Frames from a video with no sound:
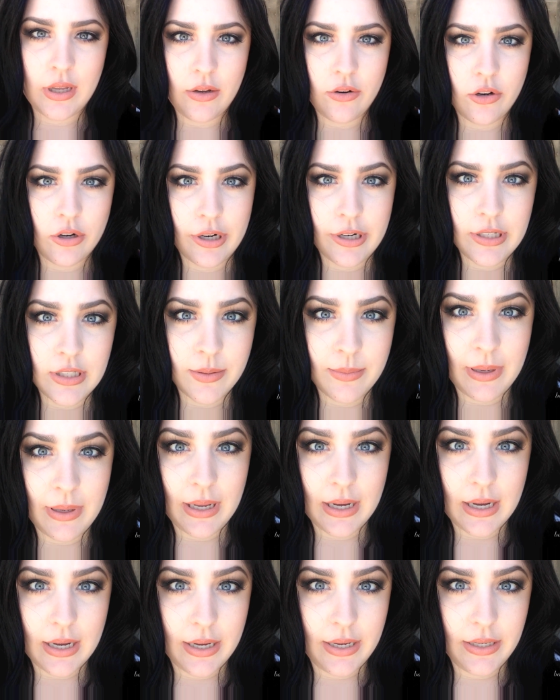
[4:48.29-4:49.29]
Look how crazy my
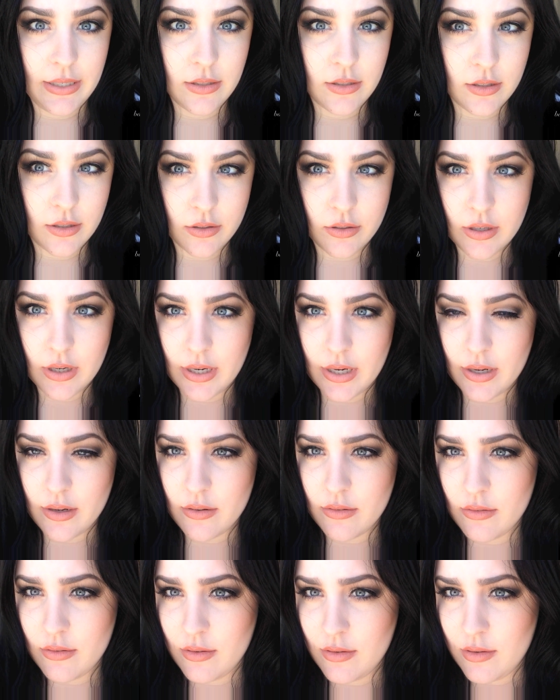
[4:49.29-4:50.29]
eyes look right
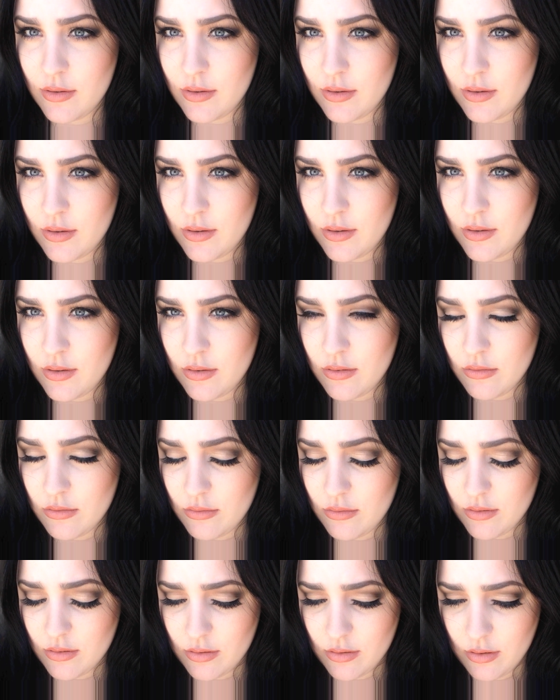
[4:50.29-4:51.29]
now.
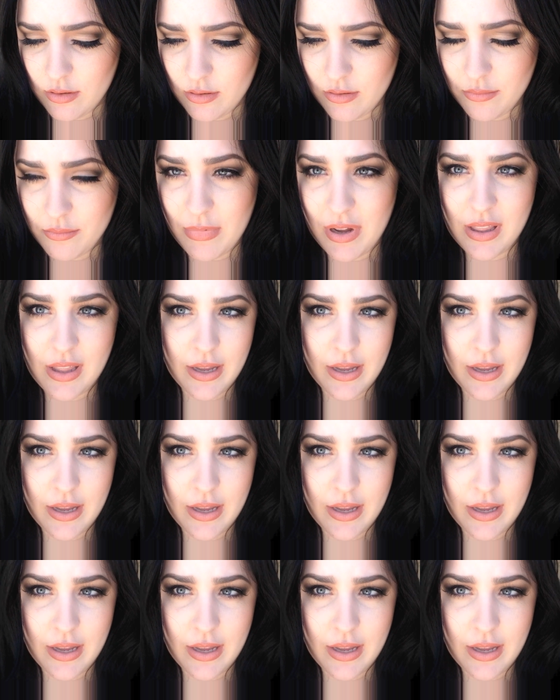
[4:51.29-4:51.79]
Oof. My